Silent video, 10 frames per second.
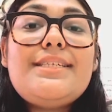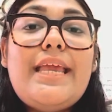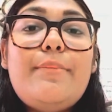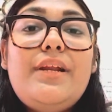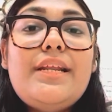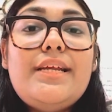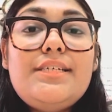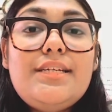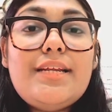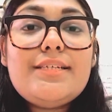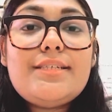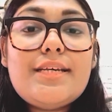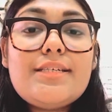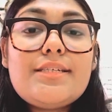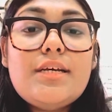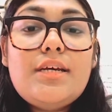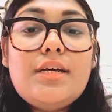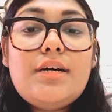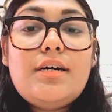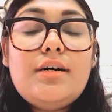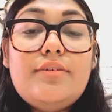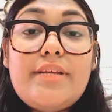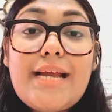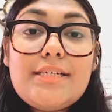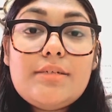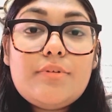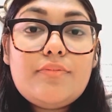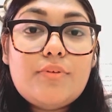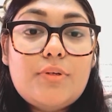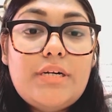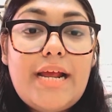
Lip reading: April 1986, reactor number 4